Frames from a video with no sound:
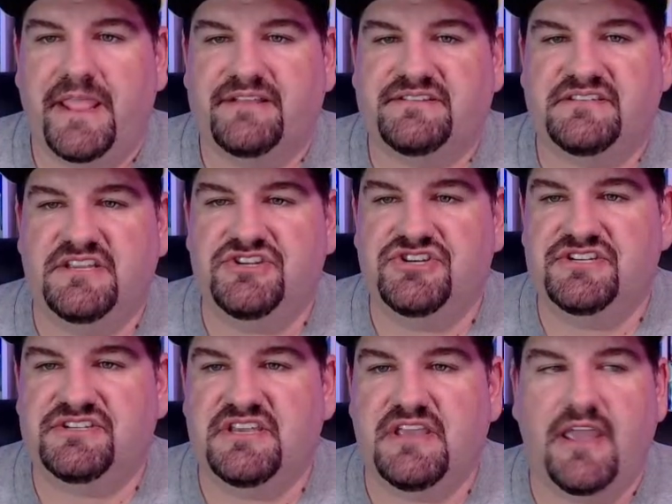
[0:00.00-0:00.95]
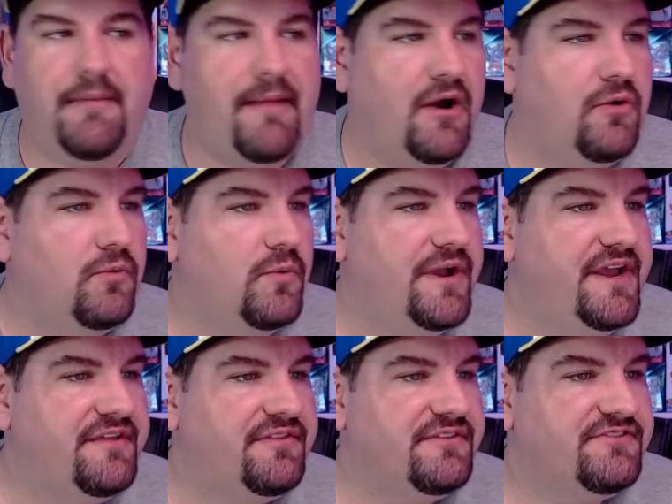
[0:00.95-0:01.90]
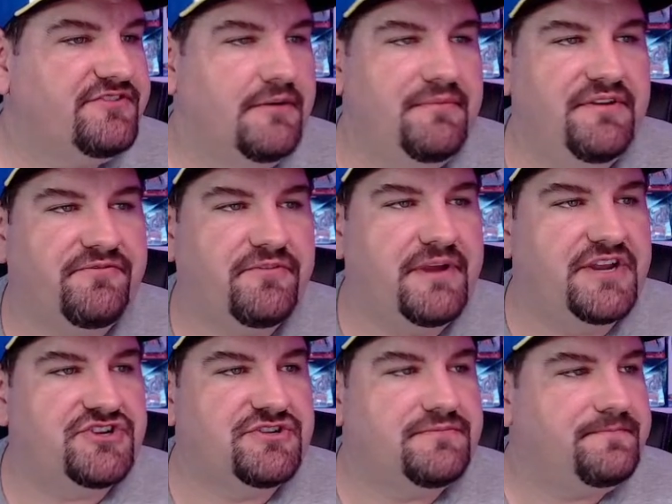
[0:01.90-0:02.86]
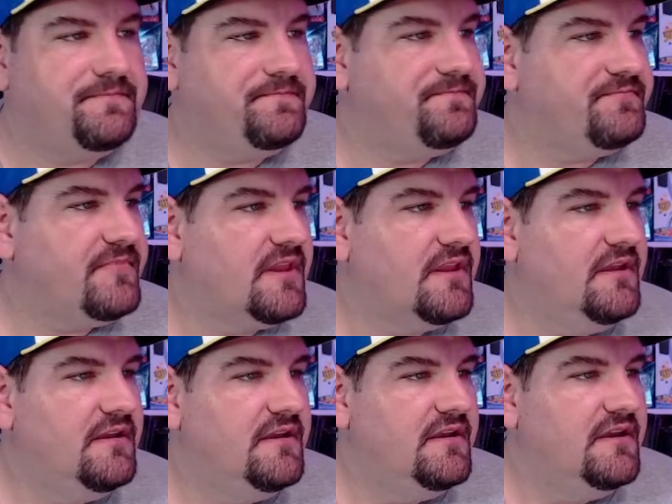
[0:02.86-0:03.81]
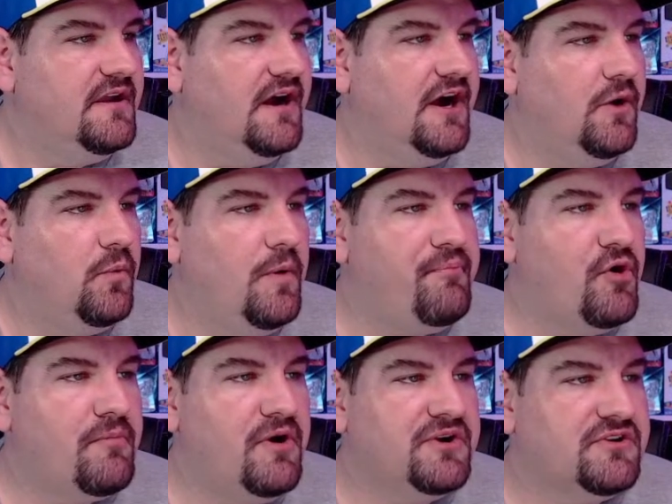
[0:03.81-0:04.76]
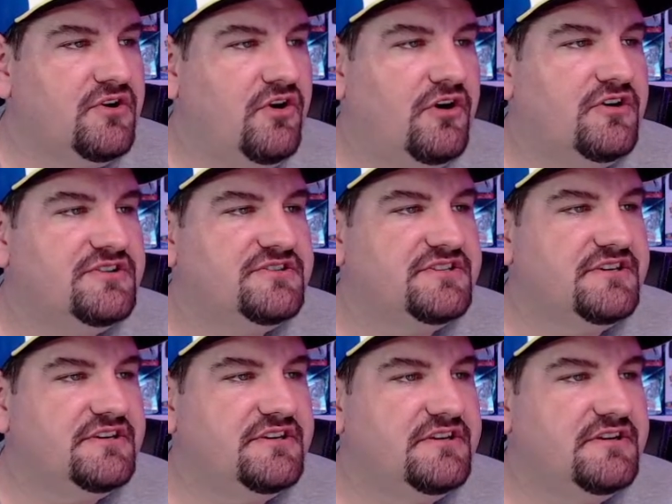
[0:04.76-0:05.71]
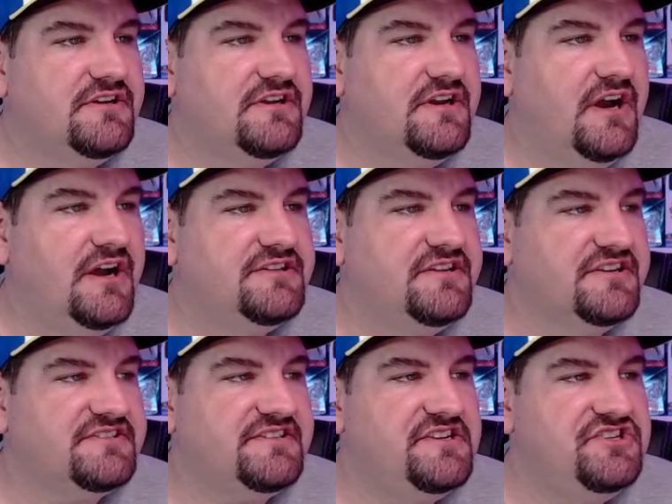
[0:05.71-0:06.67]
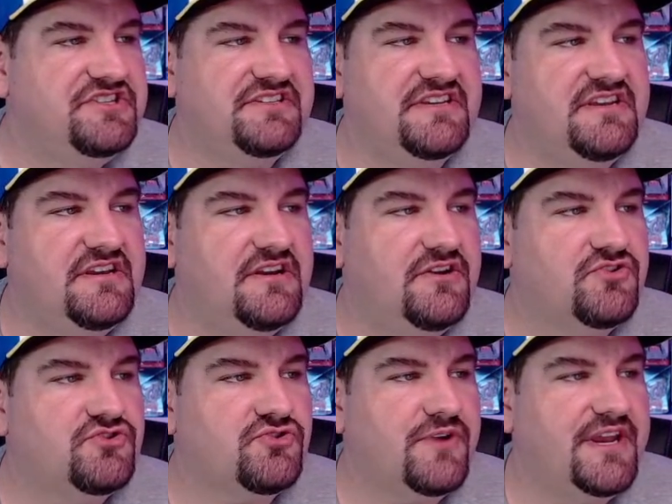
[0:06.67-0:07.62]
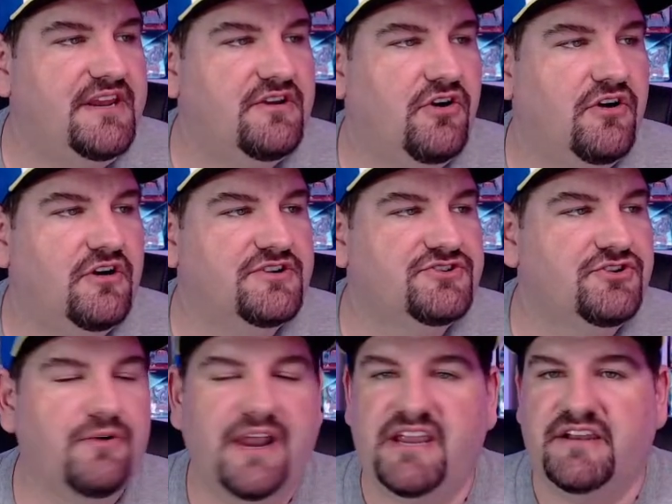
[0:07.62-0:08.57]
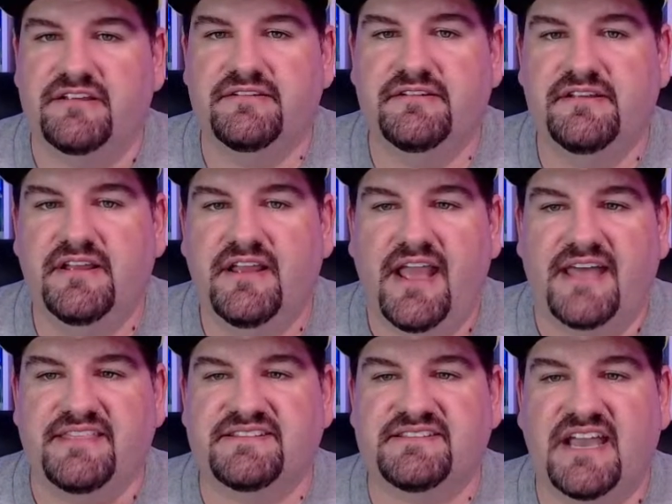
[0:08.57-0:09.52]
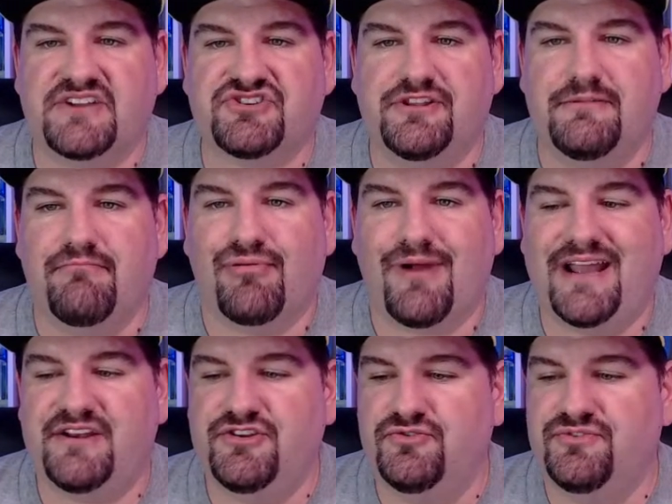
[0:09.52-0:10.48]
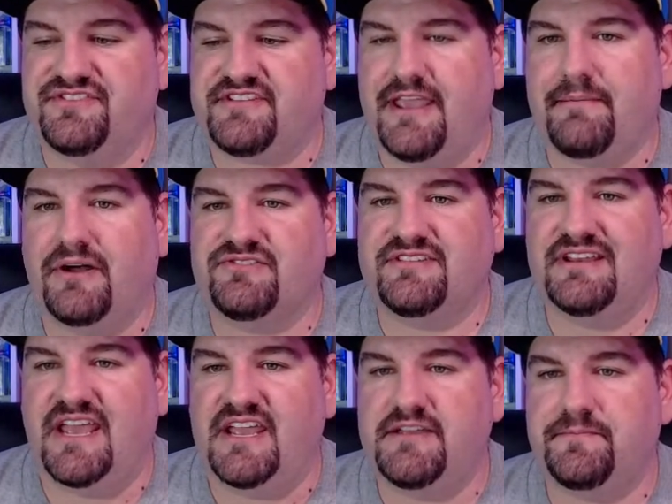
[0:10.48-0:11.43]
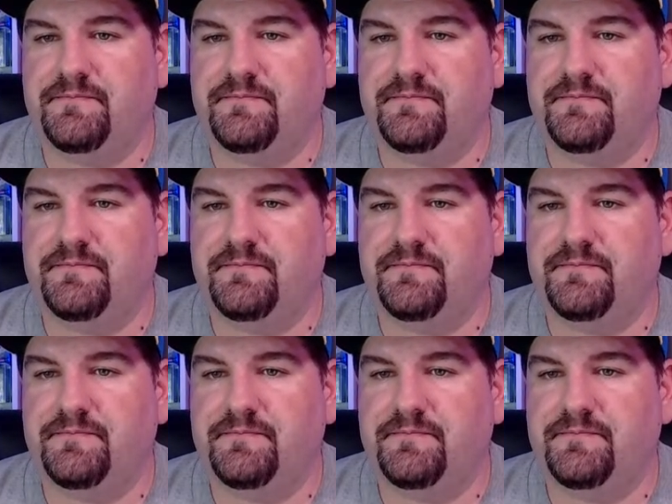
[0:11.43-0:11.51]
CGC came out with some information. What Pokemon cards does CGC trading cards grade? And this is actually brand new. This came out today.